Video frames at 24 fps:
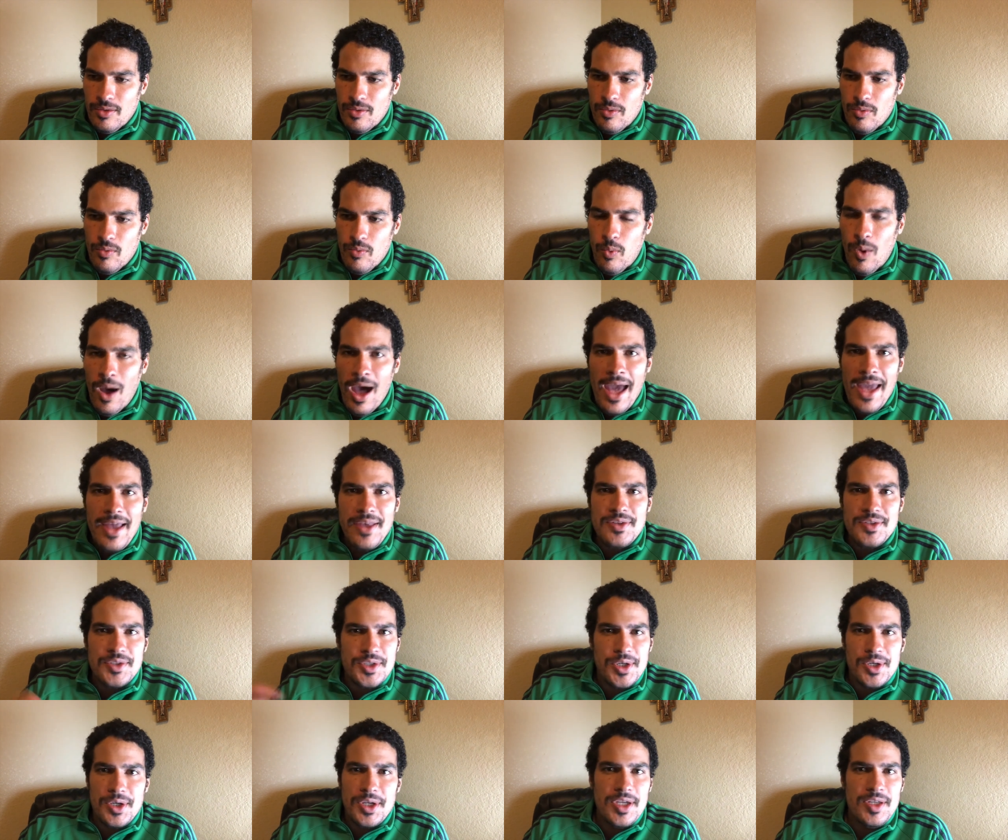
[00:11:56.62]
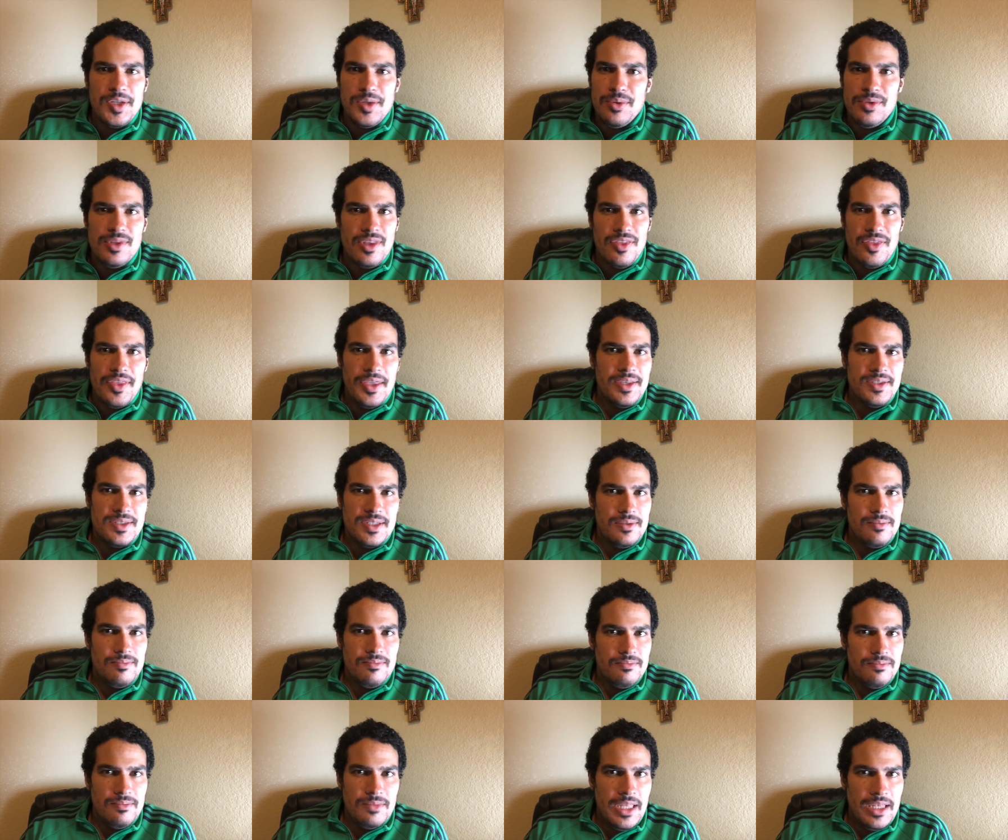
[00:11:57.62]
why is Turkey doing the things that,
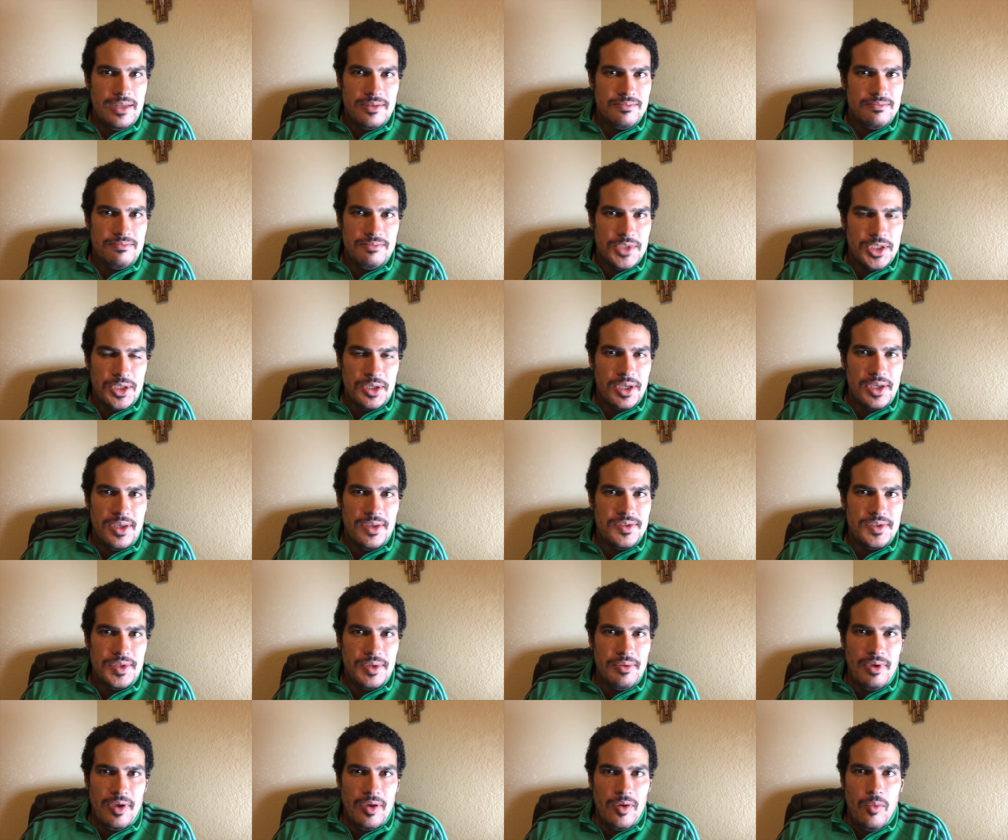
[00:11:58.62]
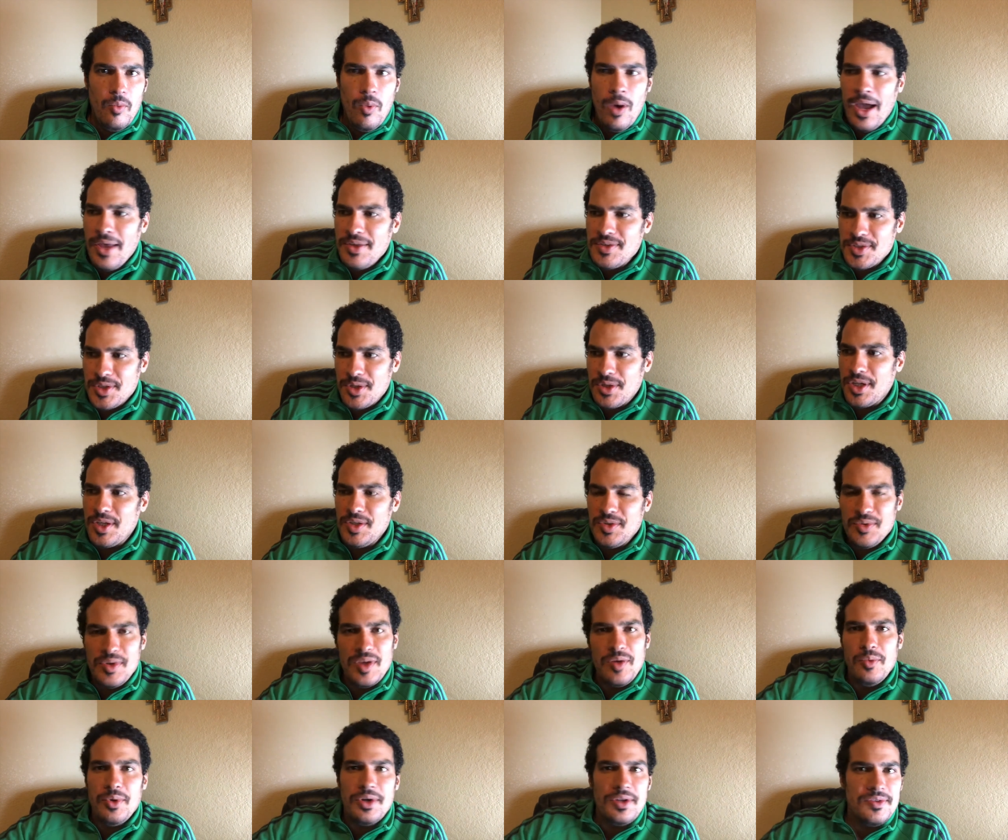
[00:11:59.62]
that Turkey is doing? Why is Turkey
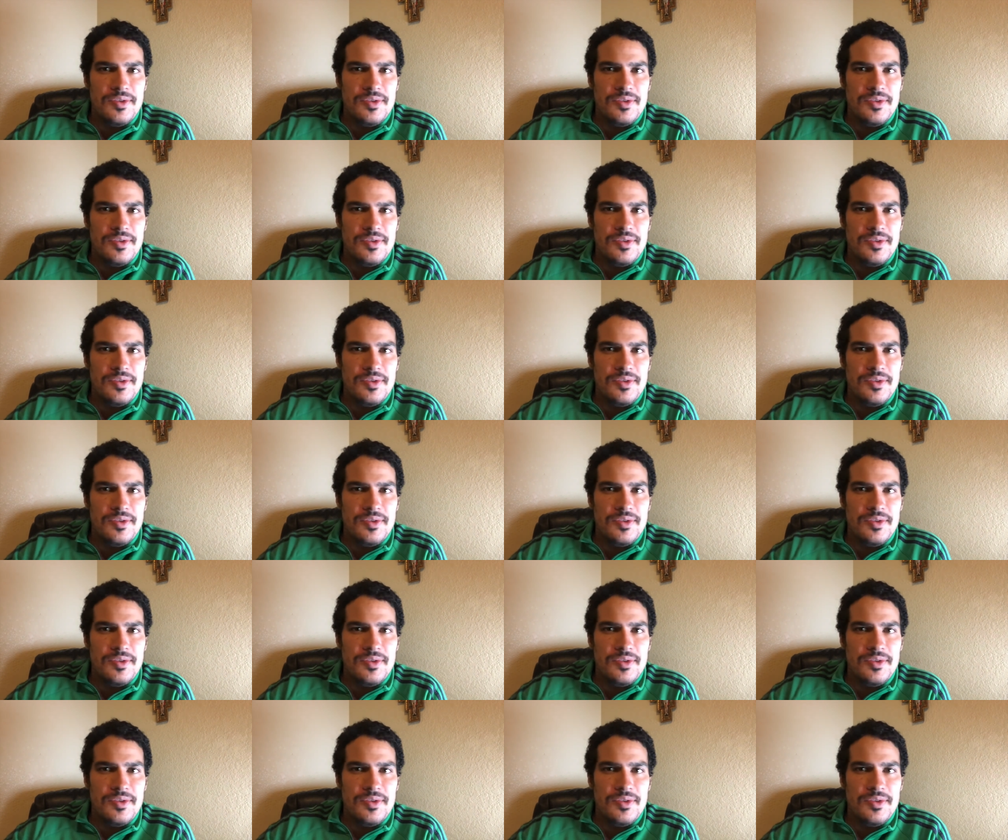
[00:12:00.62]
doing what